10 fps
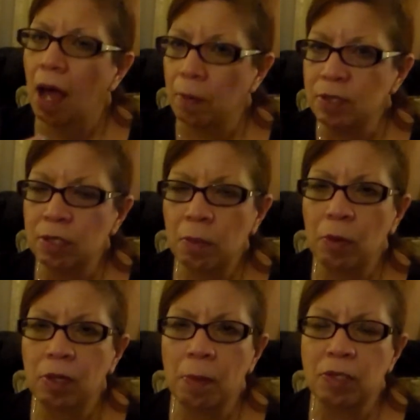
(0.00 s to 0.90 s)
I went to the
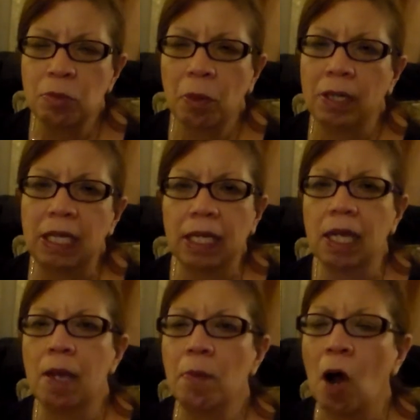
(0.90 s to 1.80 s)
Boney Bunch party. I
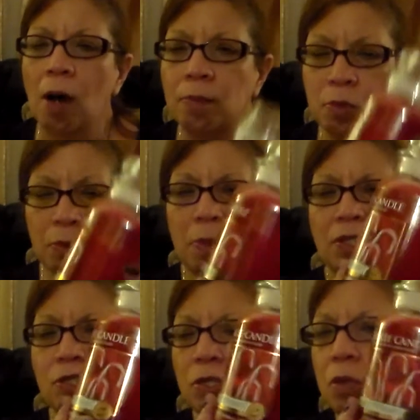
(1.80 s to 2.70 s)
came armed with
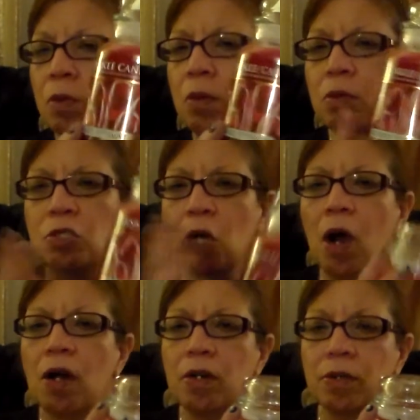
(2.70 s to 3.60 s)
my two
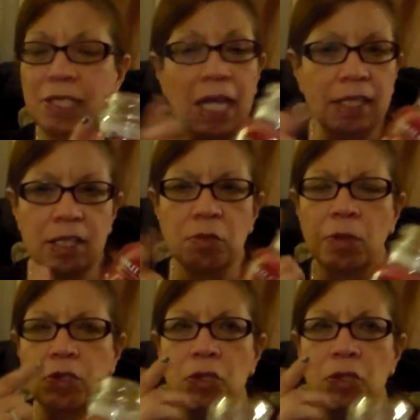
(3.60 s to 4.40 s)
jars, not this one,